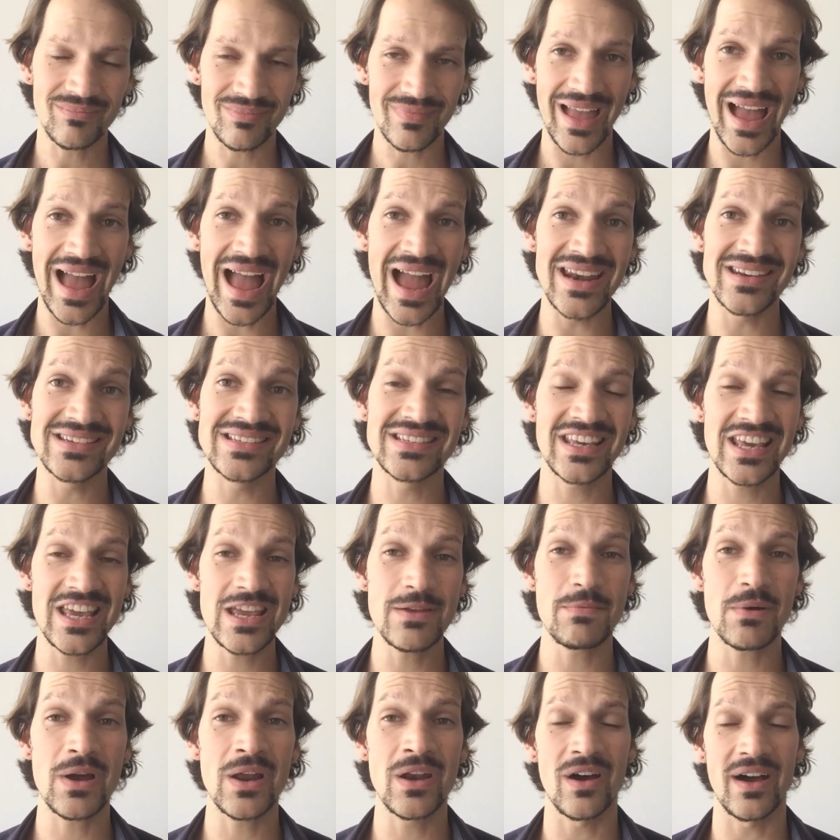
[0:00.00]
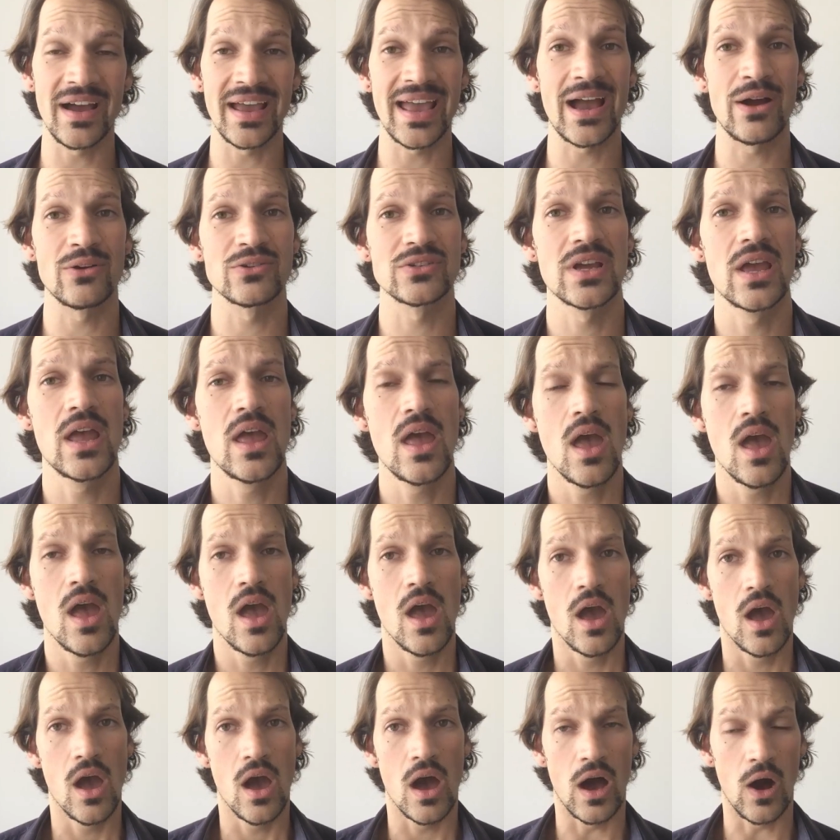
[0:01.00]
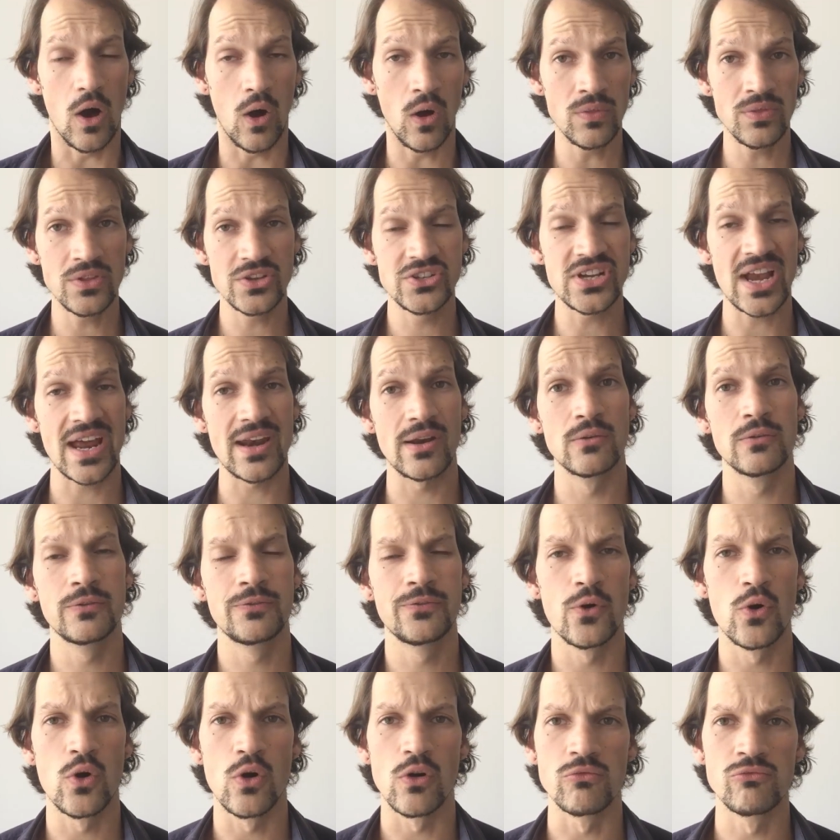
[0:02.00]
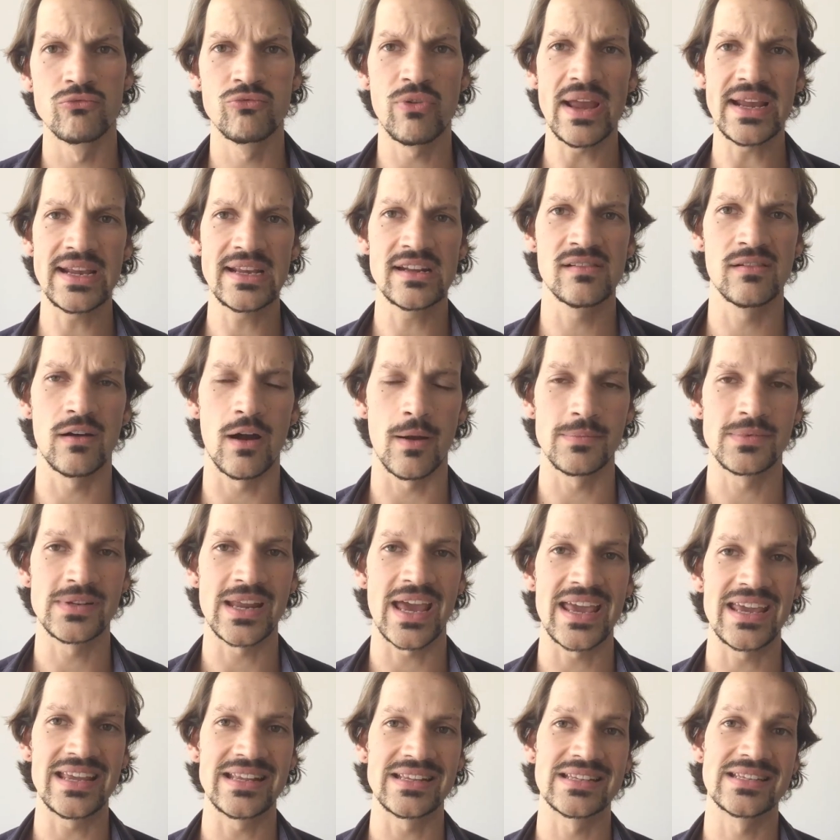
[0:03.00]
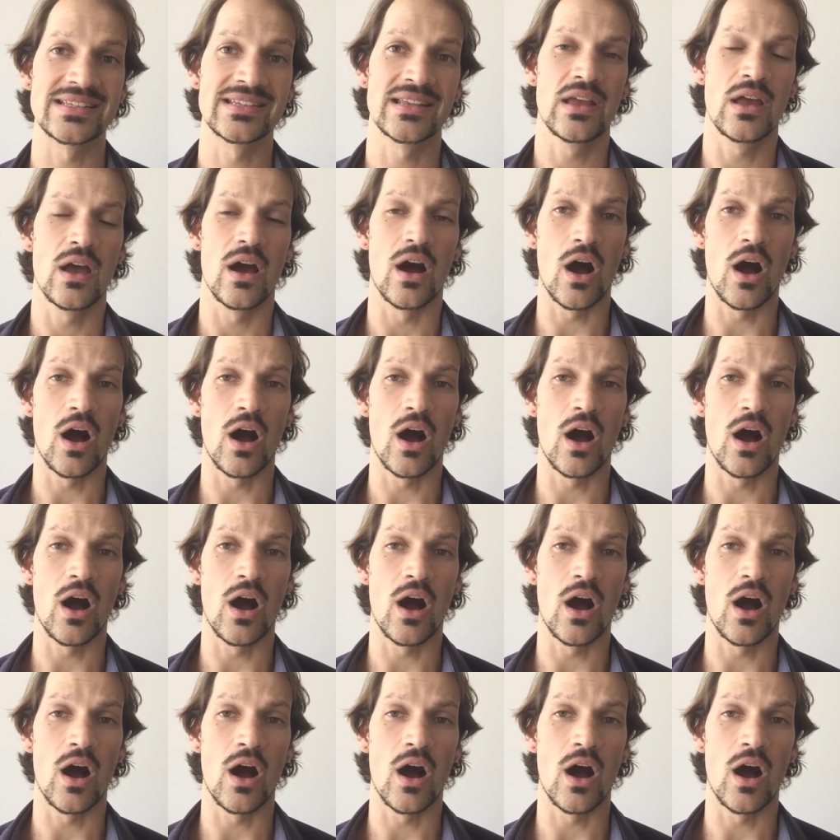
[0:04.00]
and keep an eye out on the channel for regular updates.